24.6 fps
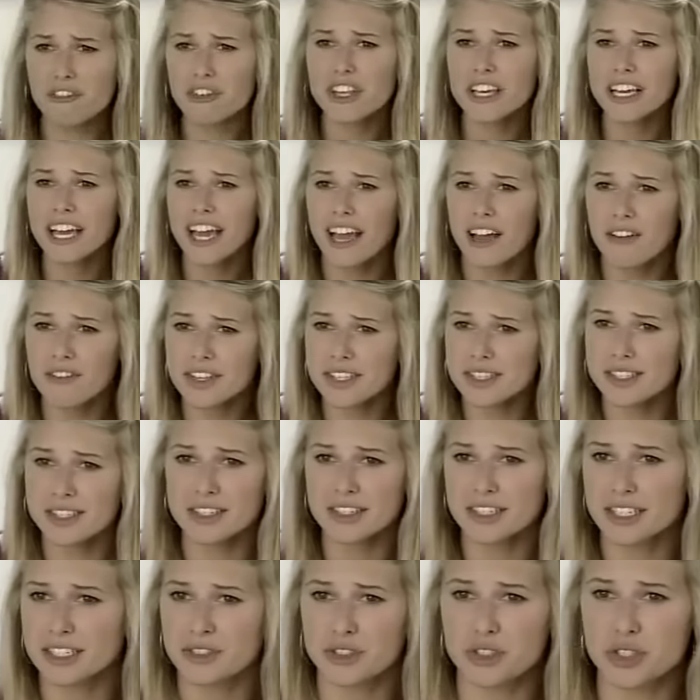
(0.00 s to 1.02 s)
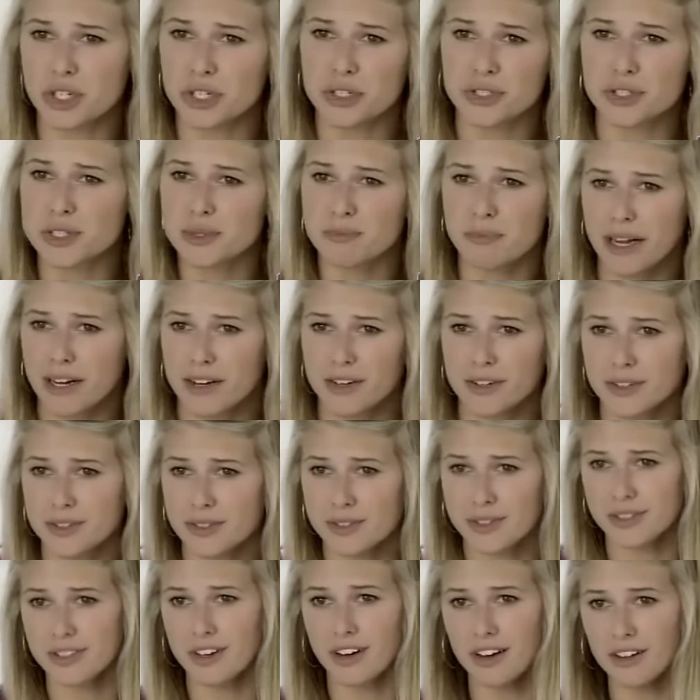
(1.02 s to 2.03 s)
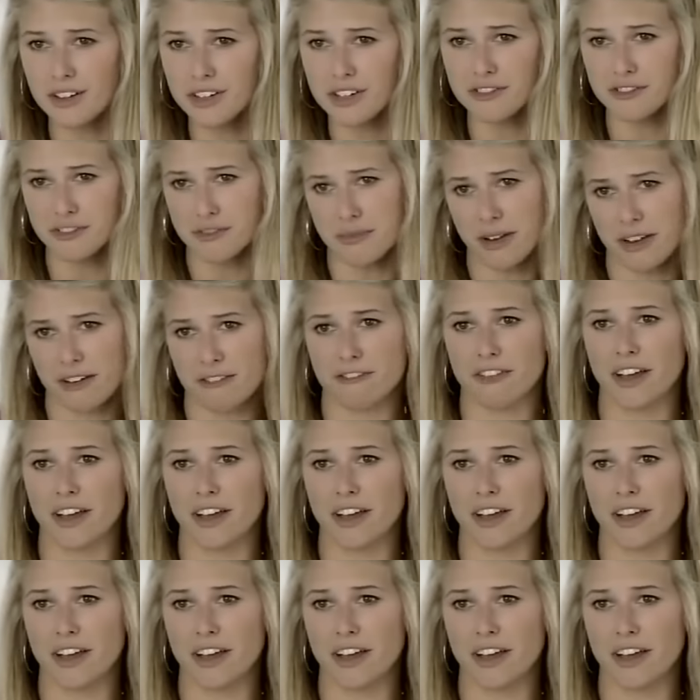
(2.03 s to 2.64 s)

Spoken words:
I feel like I have these little, like, dirt speckles all over my